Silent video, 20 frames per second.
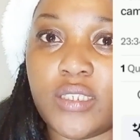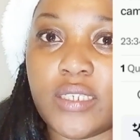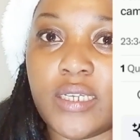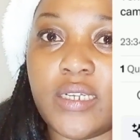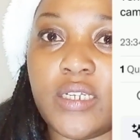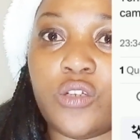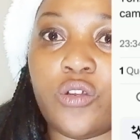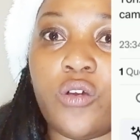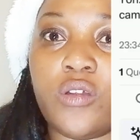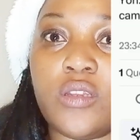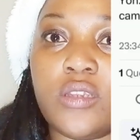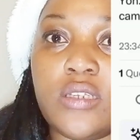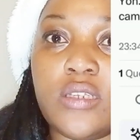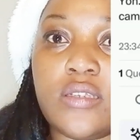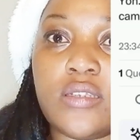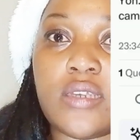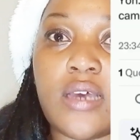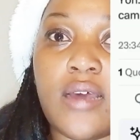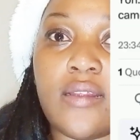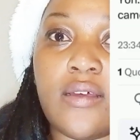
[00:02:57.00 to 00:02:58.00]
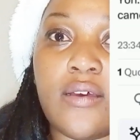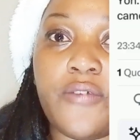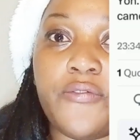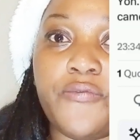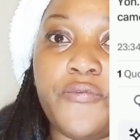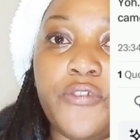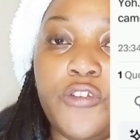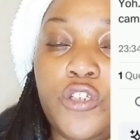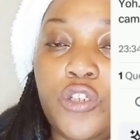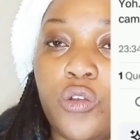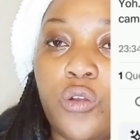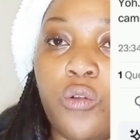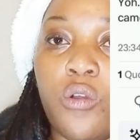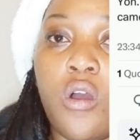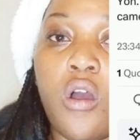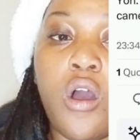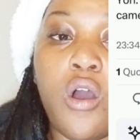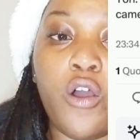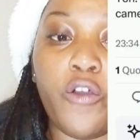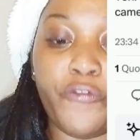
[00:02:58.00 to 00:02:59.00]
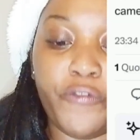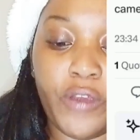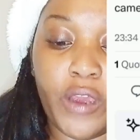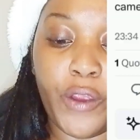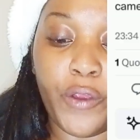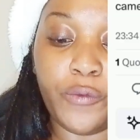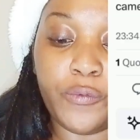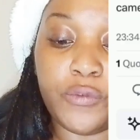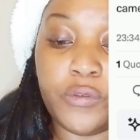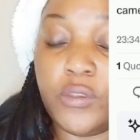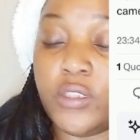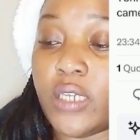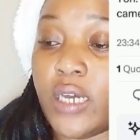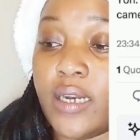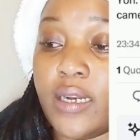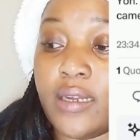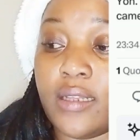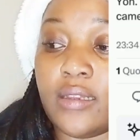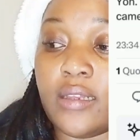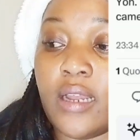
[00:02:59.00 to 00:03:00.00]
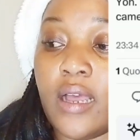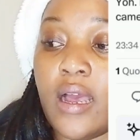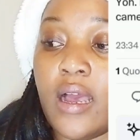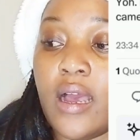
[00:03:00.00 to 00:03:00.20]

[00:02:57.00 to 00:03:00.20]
said it on this other video of your YouTube channel,